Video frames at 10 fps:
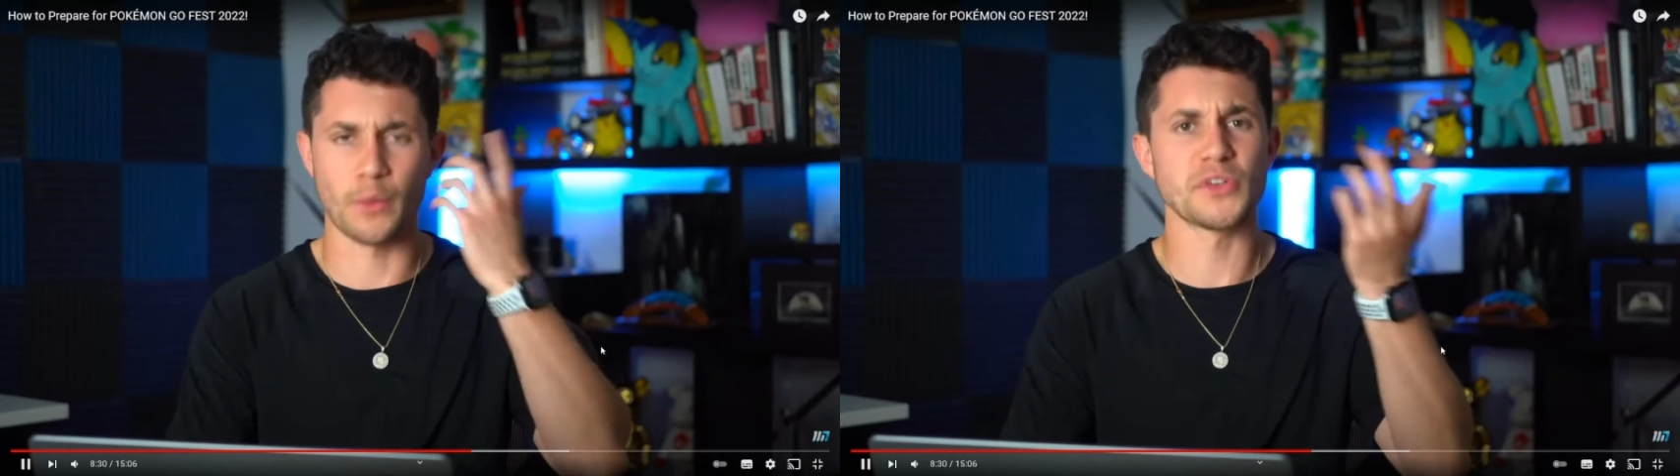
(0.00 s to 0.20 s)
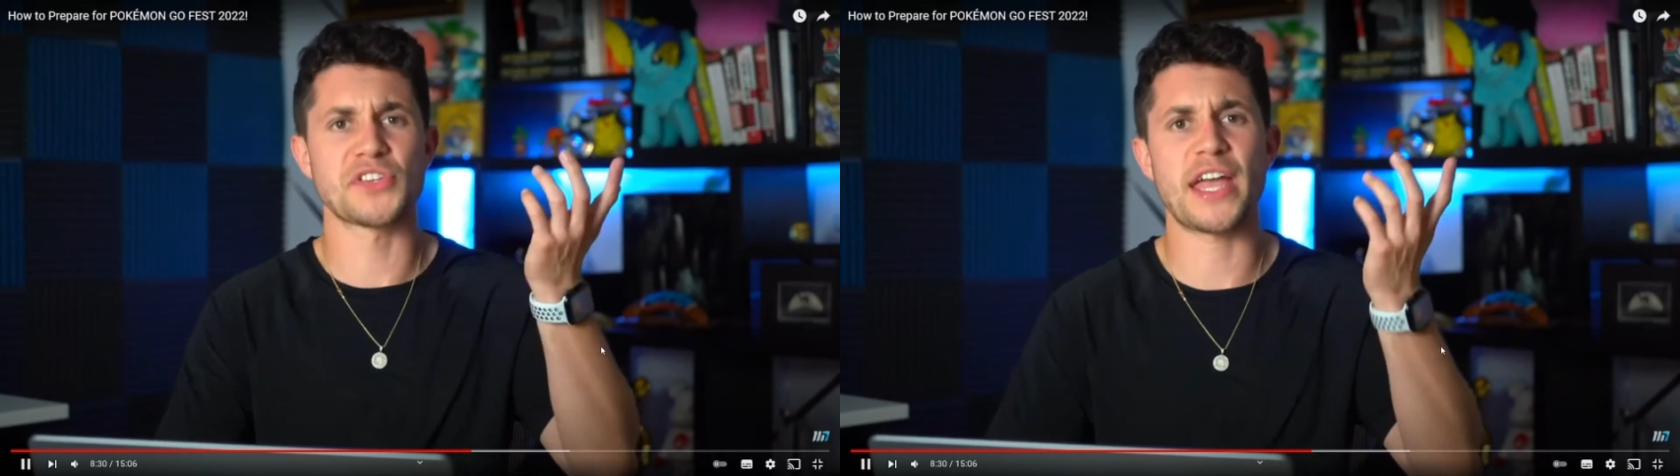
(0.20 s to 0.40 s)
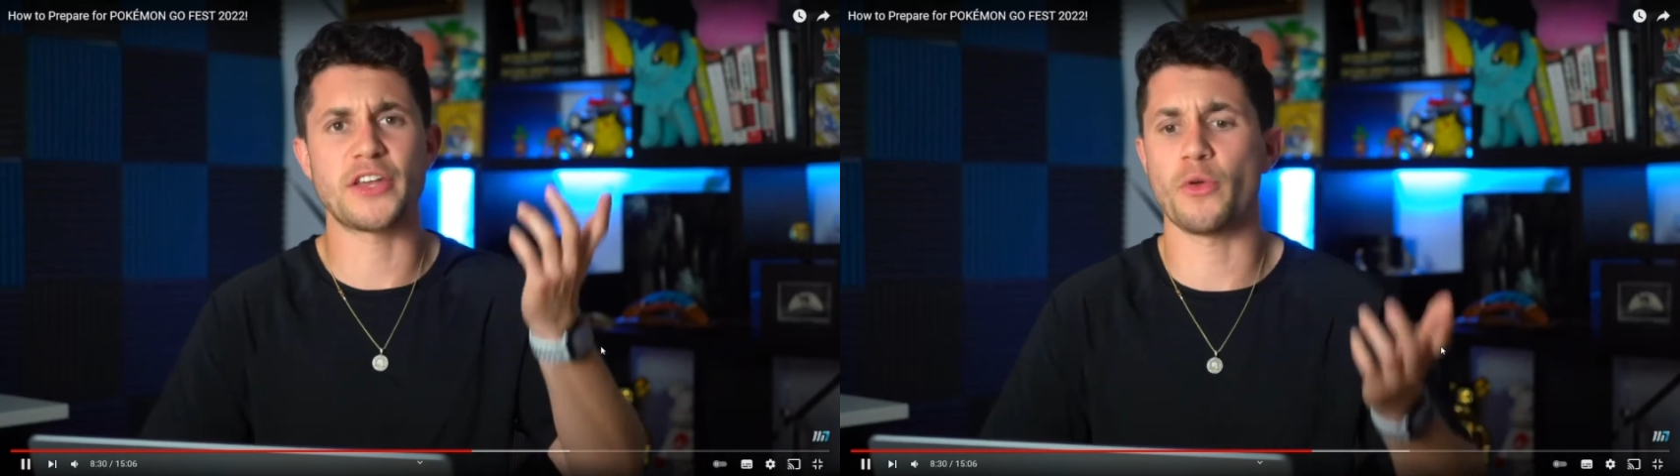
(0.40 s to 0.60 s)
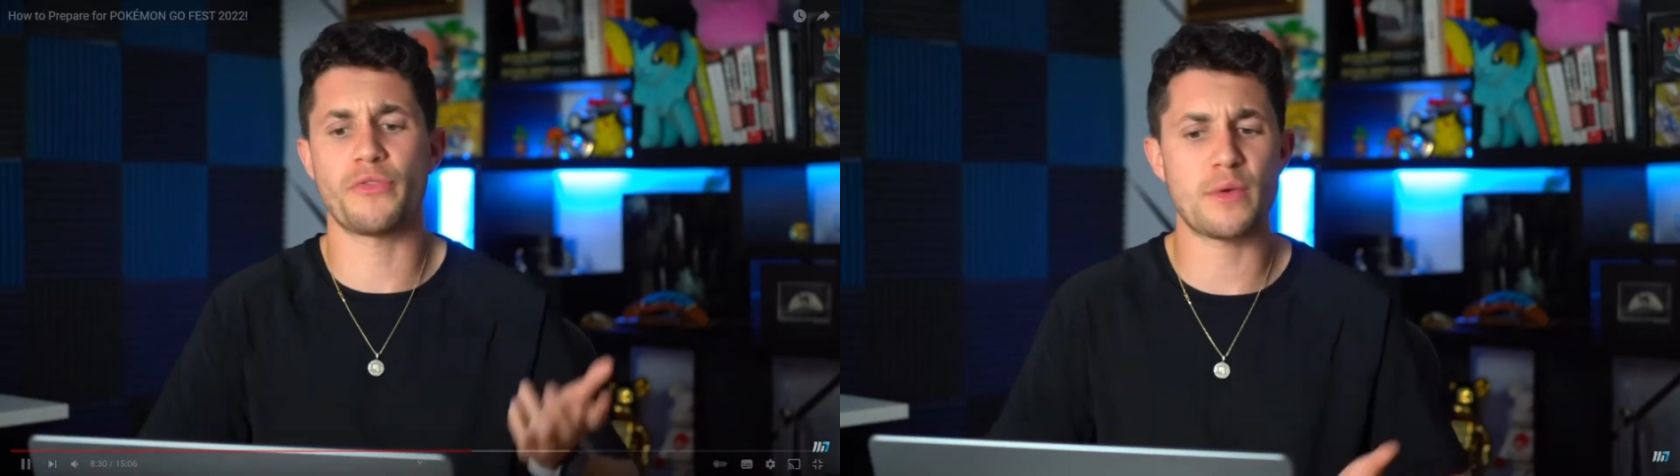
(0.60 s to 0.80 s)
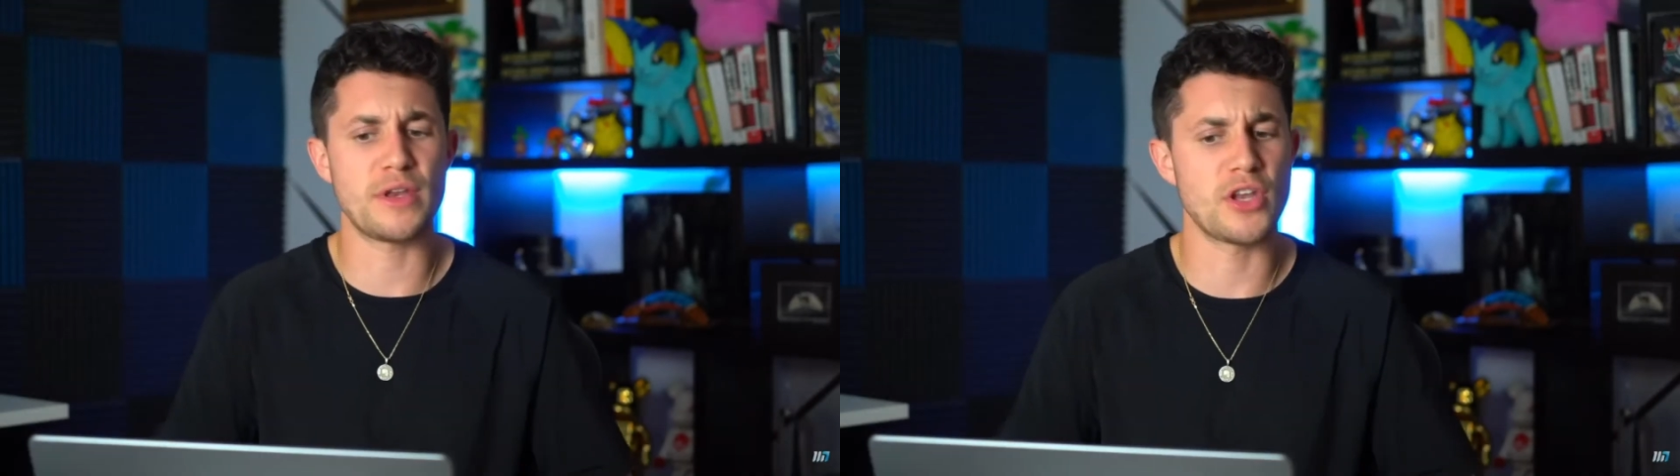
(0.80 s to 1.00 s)
I will say I don't
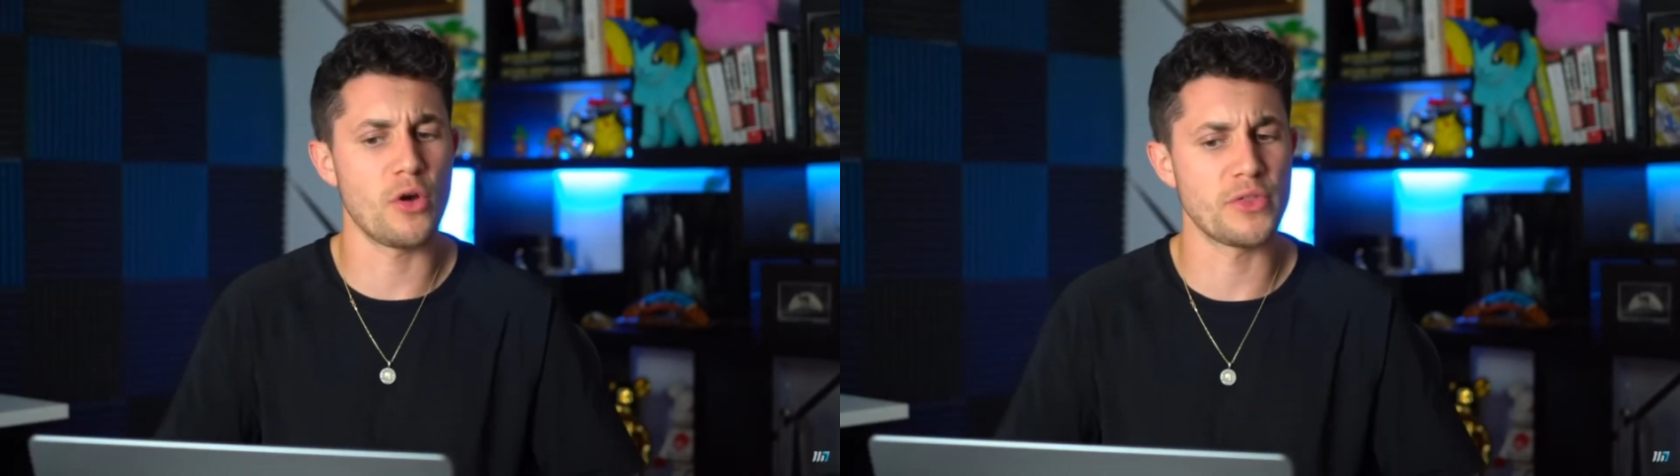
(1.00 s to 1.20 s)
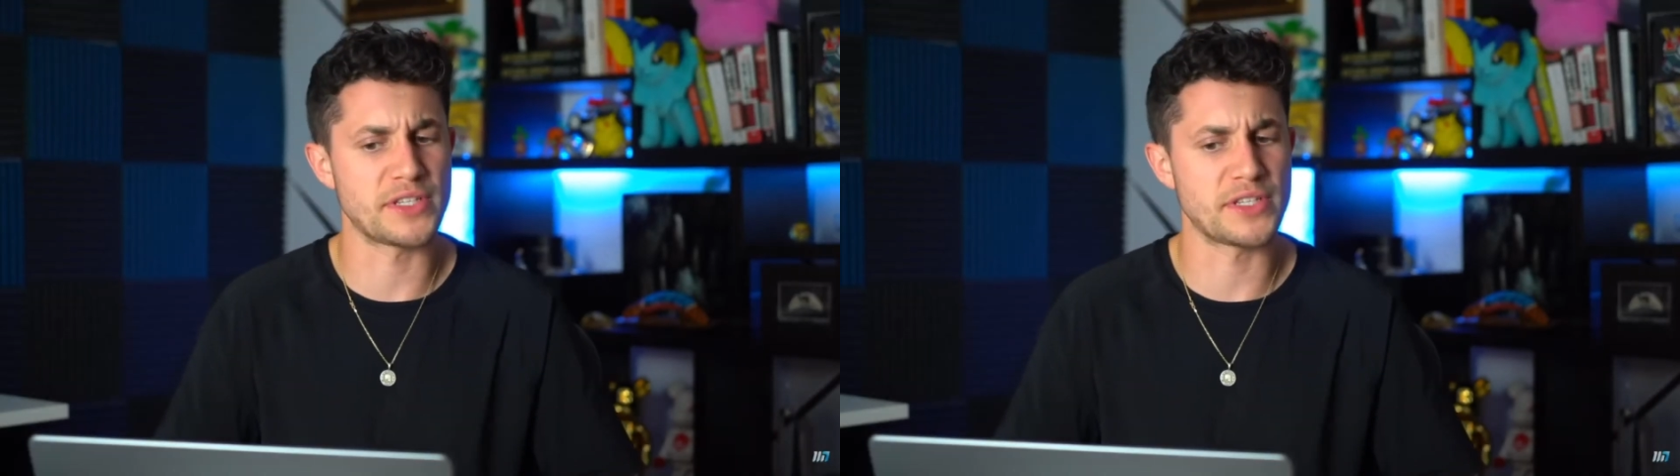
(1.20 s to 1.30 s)
think we know the